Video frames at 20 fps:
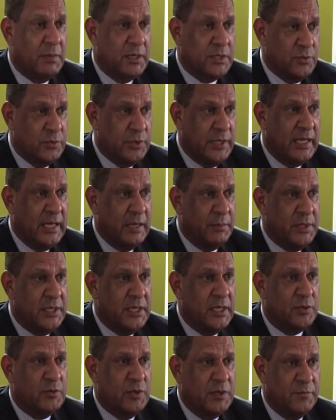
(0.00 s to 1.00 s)
but today I'm
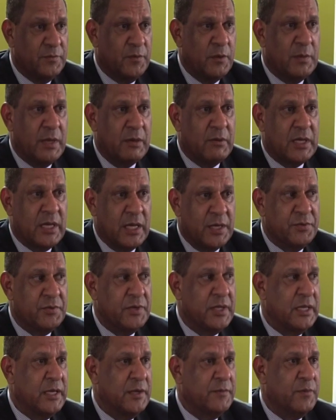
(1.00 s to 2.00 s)
here to inform our
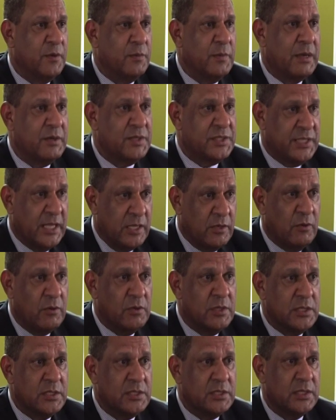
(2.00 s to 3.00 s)
country and inform our
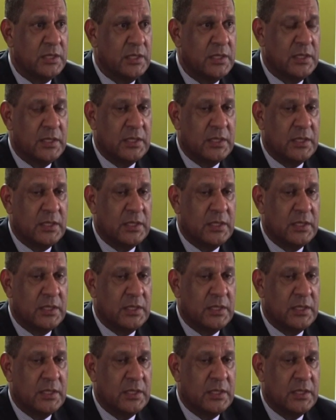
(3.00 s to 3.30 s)
stakeholders,